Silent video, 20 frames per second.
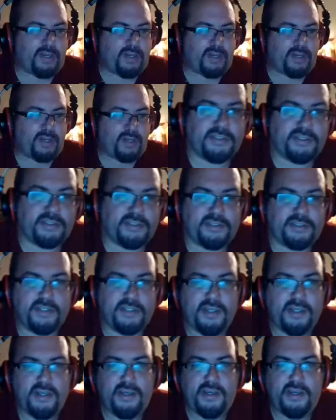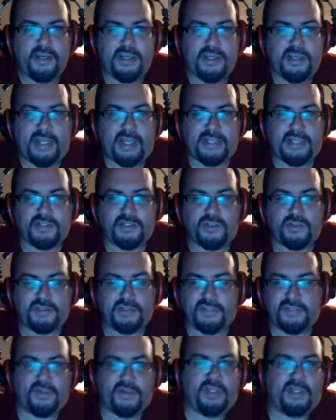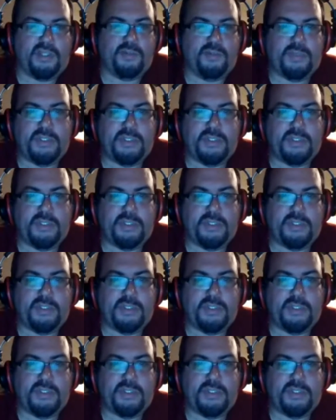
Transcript: It adds a whole different element.